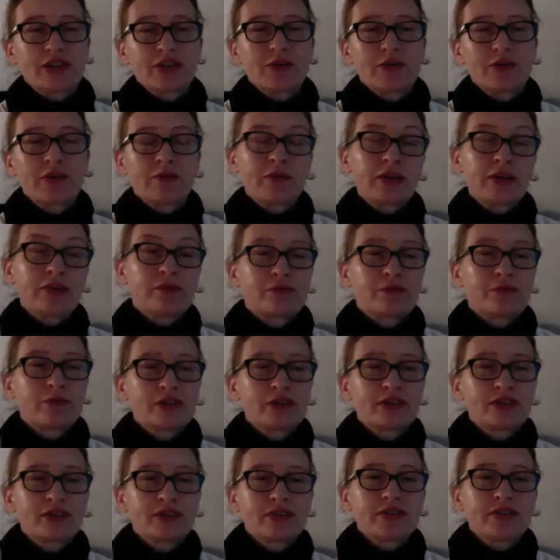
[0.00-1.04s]
So it
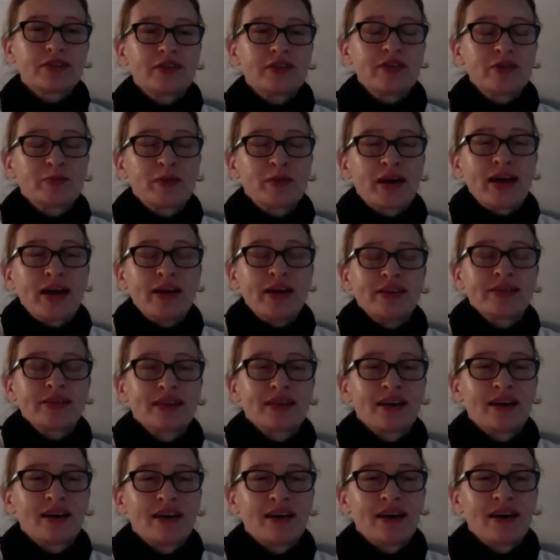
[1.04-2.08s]
reinforces in your mind
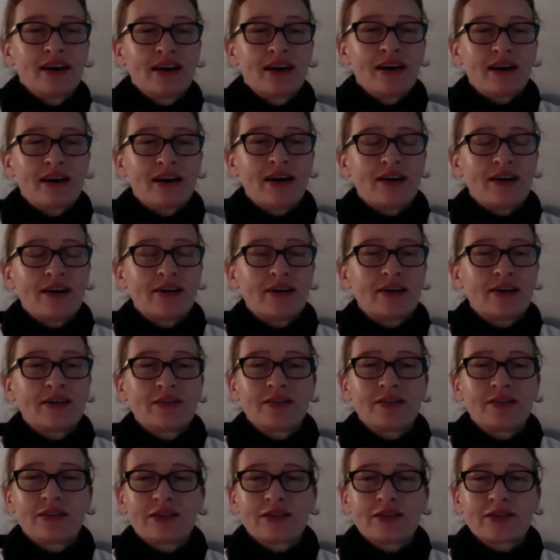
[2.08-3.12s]

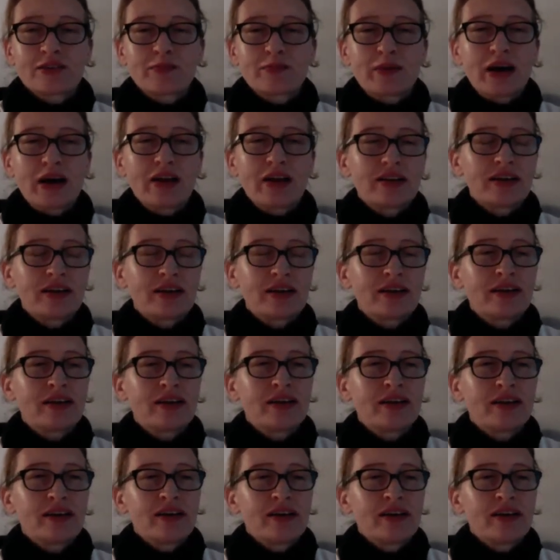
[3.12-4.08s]
the spelling